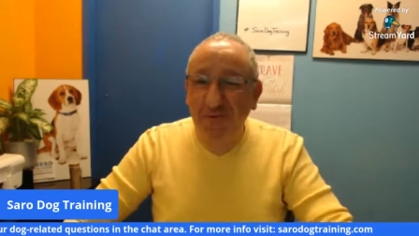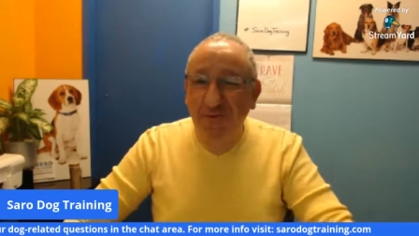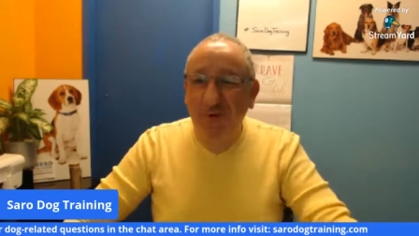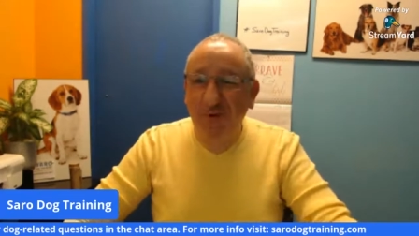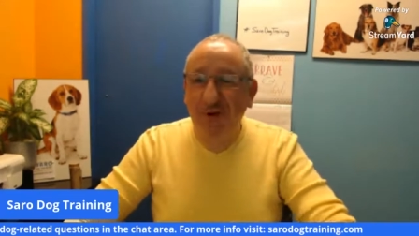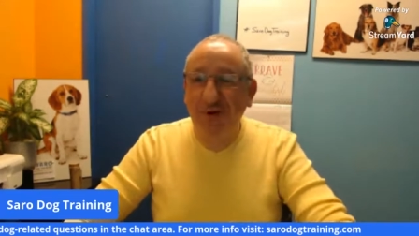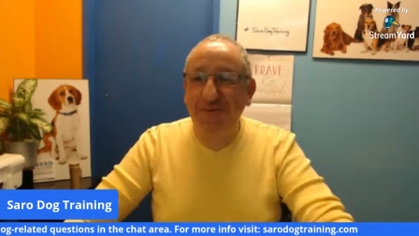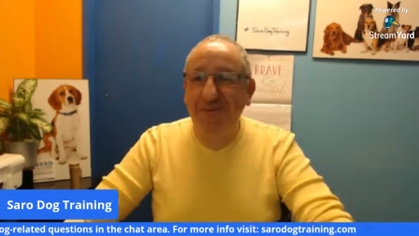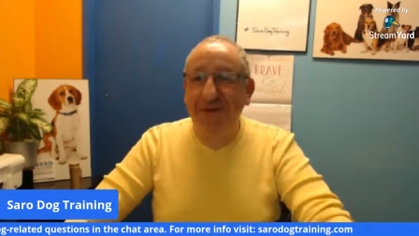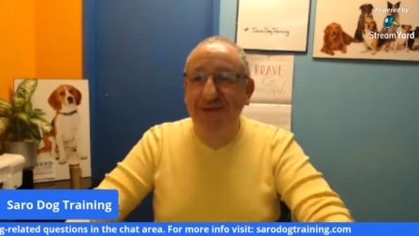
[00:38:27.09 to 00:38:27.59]

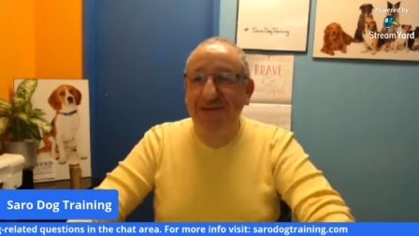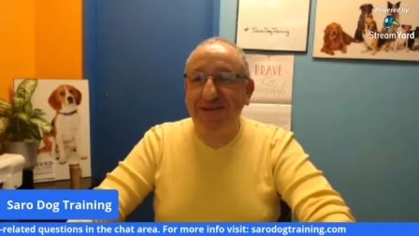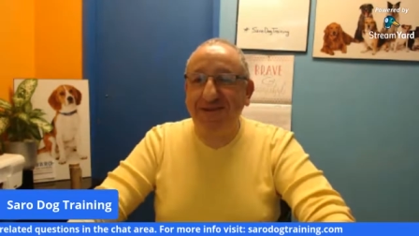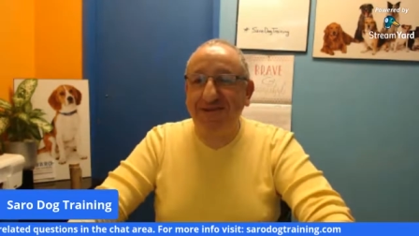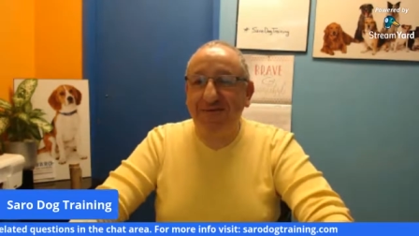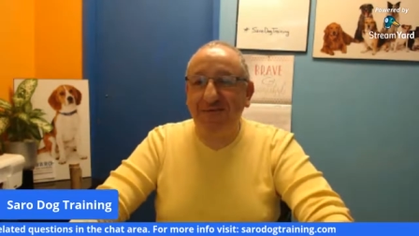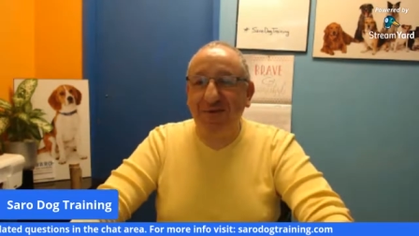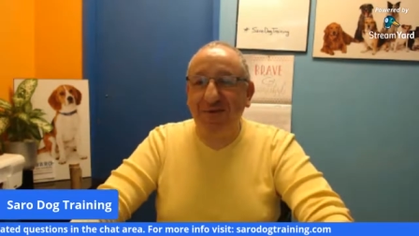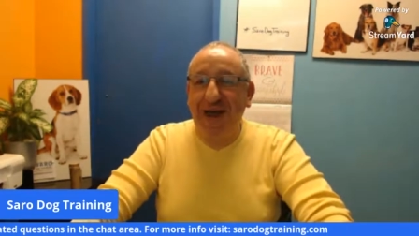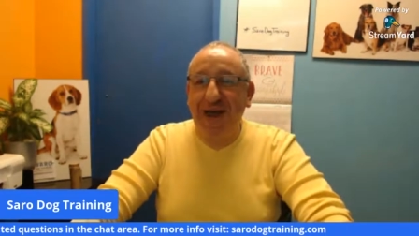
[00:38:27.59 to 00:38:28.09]
worms
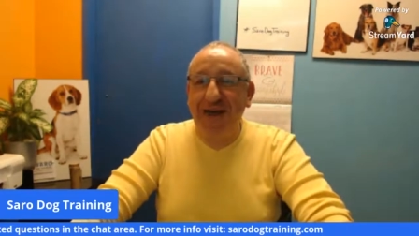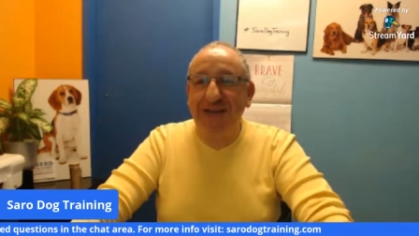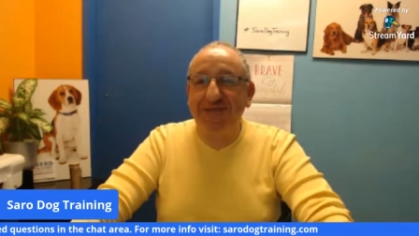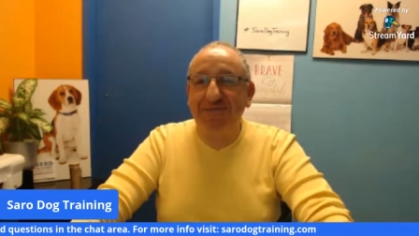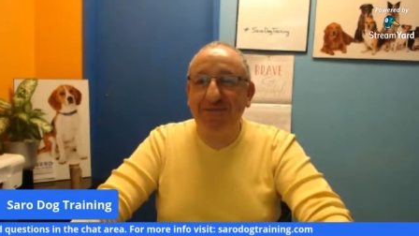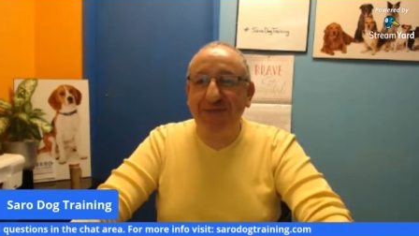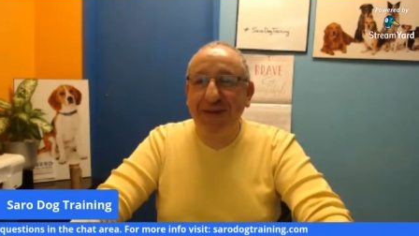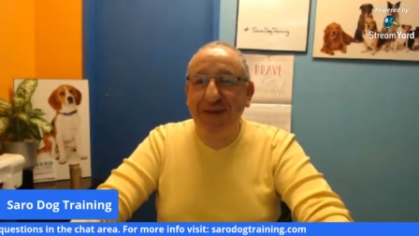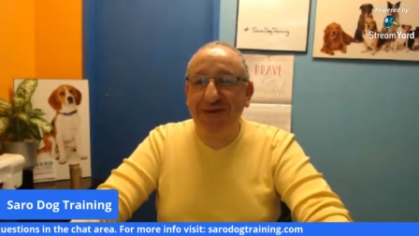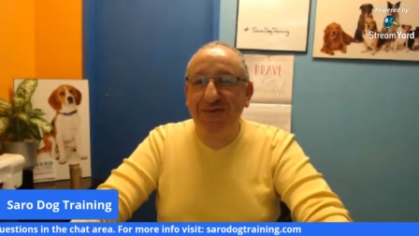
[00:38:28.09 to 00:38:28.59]
if you ask
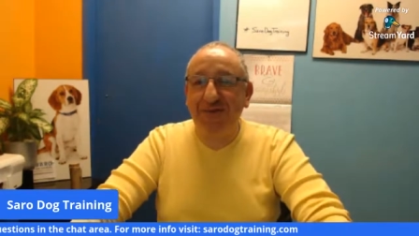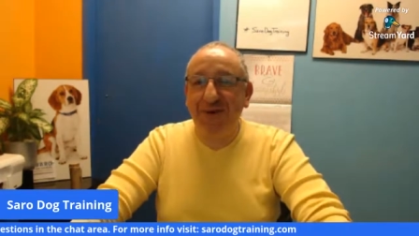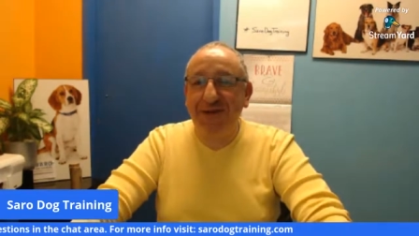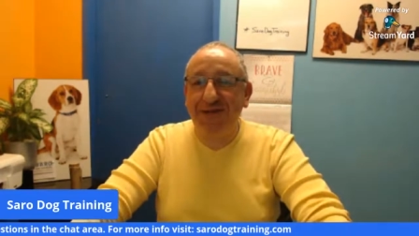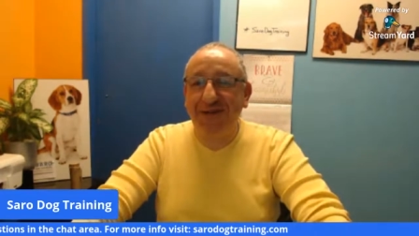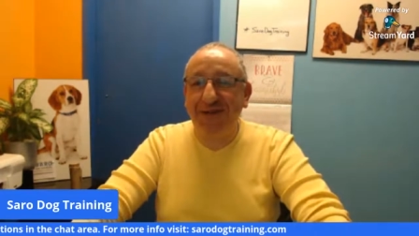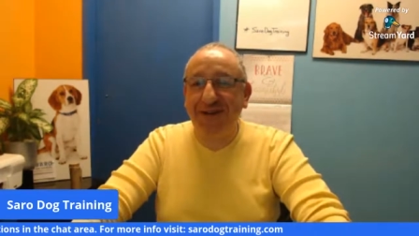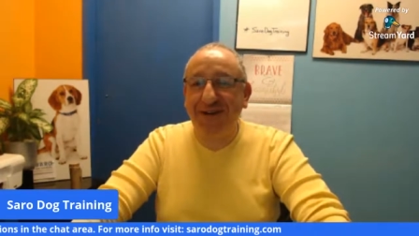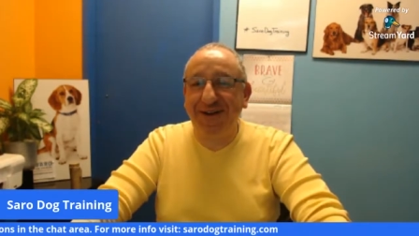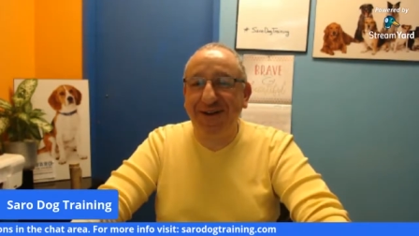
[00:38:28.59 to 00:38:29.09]
me a
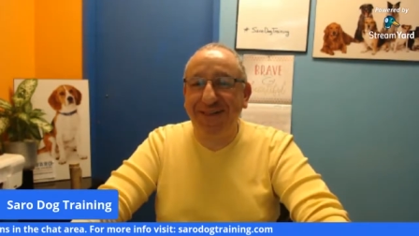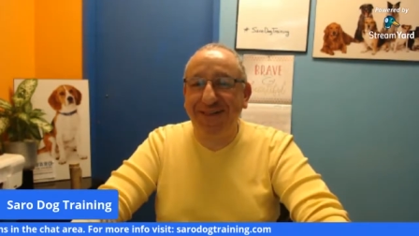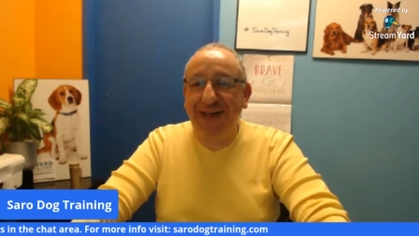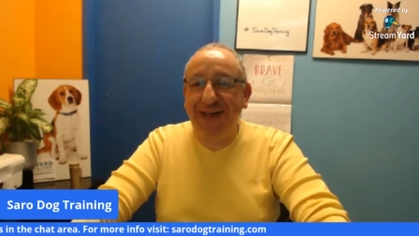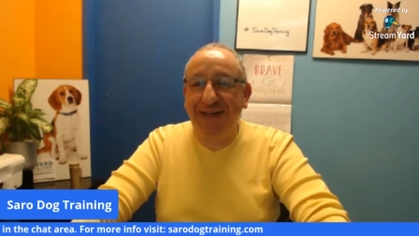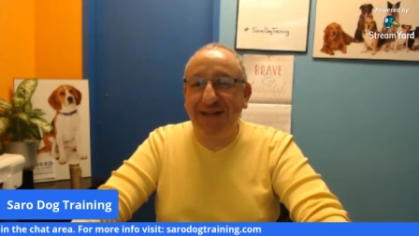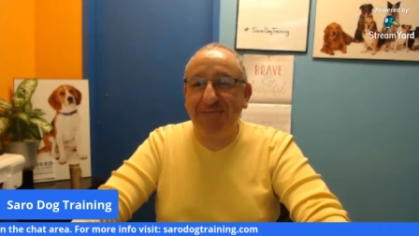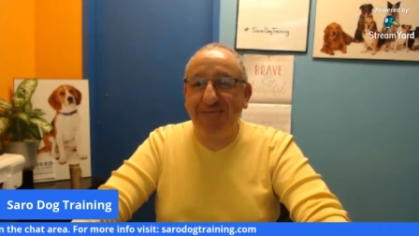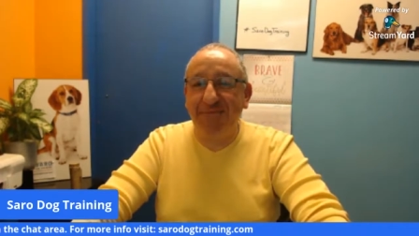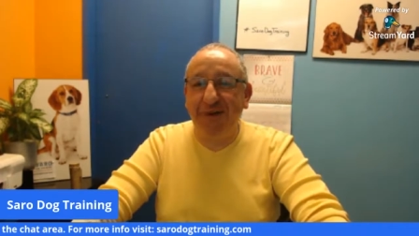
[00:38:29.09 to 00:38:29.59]
question like
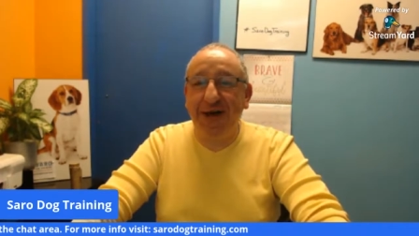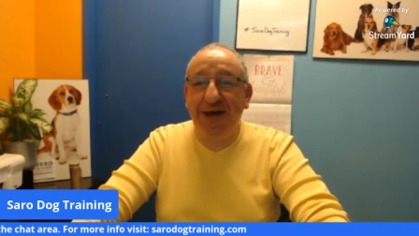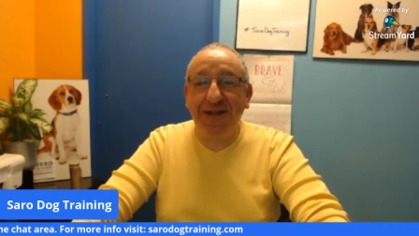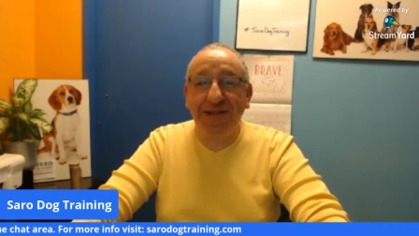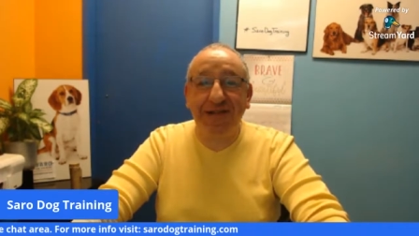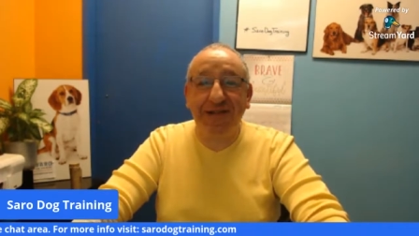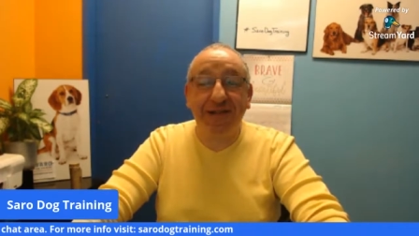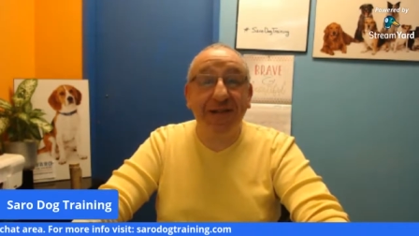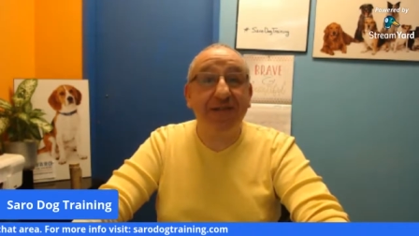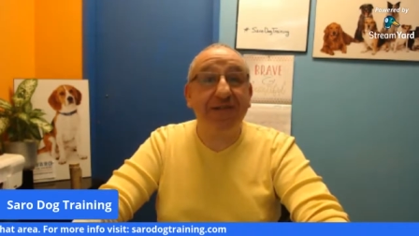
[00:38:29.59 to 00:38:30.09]
that
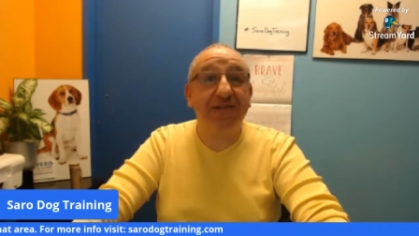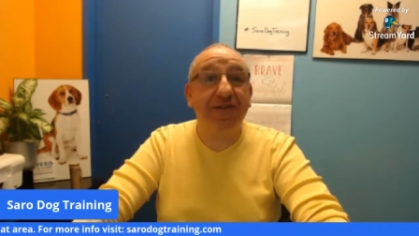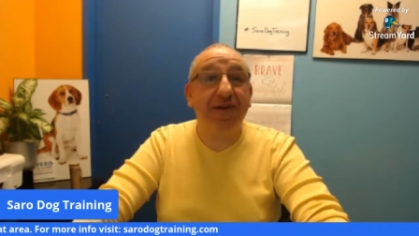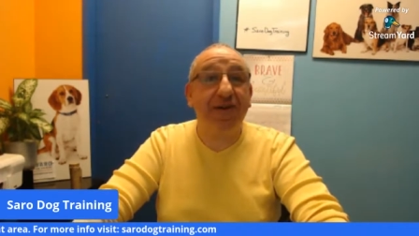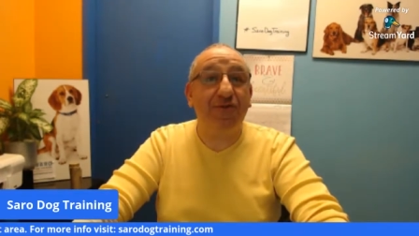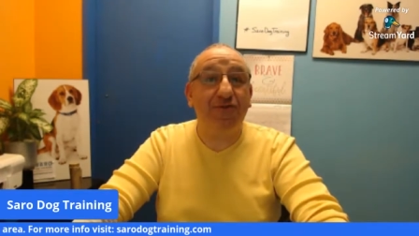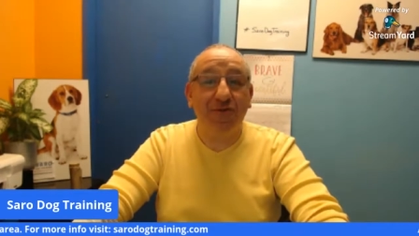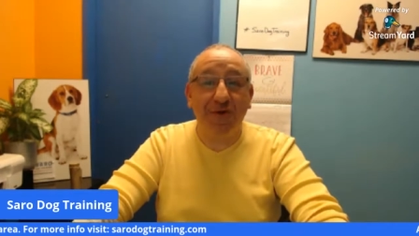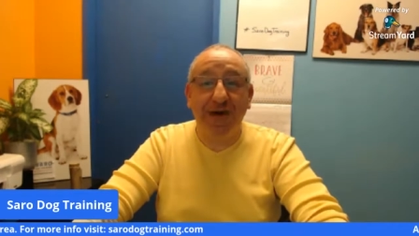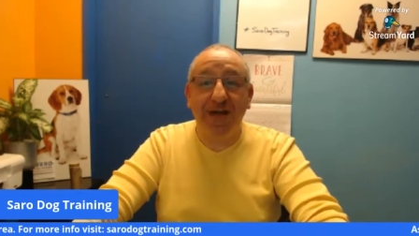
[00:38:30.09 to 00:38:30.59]
but it's a
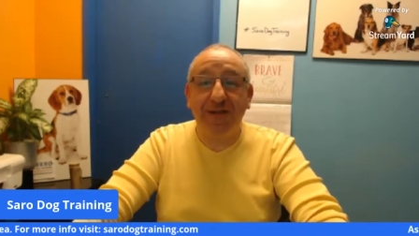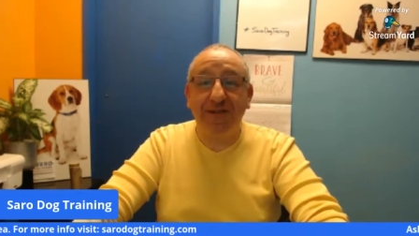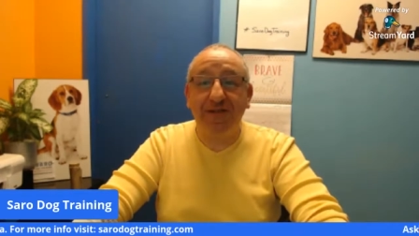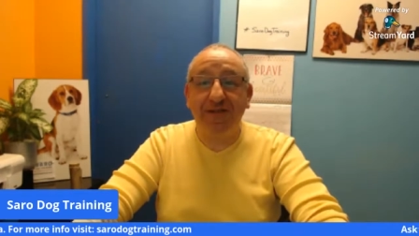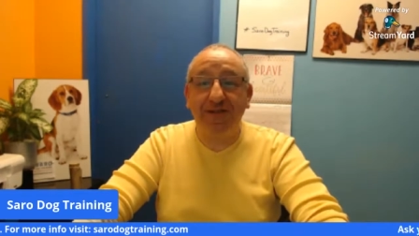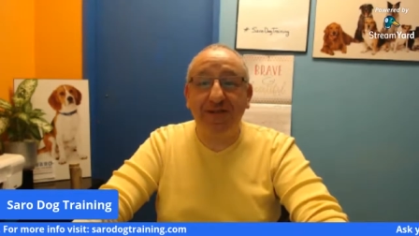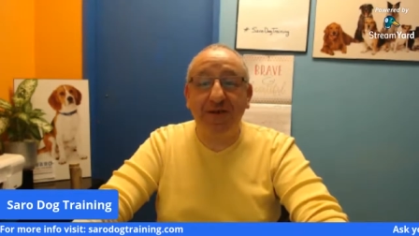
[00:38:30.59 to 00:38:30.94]
great